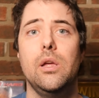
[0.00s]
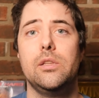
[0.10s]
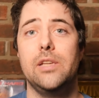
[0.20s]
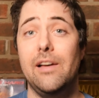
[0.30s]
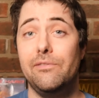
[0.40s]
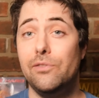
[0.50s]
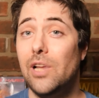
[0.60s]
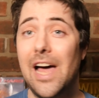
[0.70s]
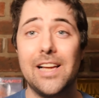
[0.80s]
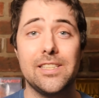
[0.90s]
To have
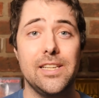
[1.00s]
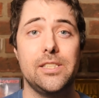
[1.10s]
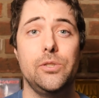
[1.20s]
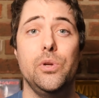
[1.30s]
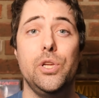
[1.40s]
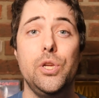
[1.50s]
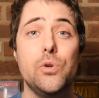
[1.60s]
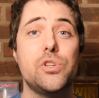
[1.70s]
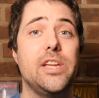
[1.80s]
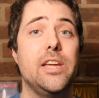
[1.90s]
full access to a
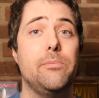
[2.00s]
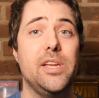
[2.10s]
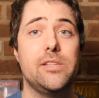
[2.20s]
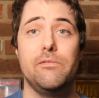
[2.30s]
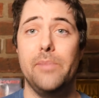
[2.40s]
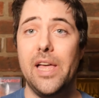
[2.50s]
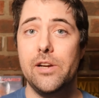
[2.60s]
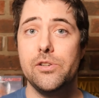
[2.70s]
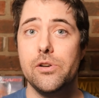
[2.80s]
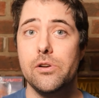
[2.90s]
huge database of
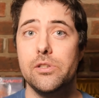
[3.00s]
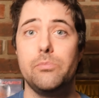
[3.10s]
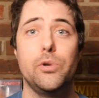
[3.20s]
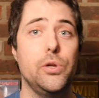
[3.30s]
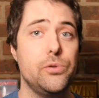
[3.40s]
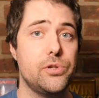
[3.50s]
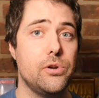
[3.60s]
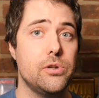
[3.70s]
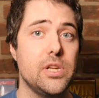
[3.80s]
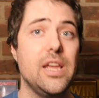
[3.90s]
managers,
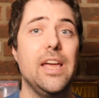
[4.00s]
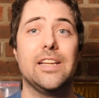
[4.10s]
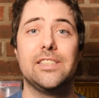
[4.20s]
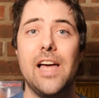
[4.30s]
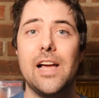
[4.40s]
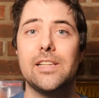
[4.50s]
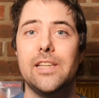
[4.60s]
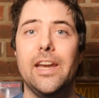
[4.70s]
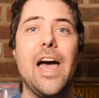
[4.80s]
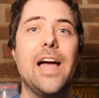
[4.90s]
producers, execs,
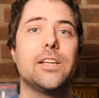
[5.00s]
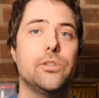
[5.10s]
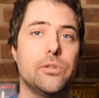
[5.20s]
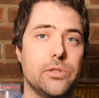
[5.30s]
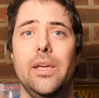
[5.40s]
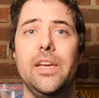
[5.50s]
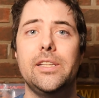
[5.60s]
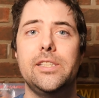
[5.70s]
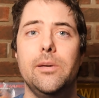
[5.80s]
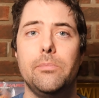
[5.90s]
and actors.
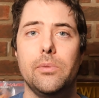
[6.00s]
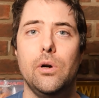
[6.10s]
Inktip.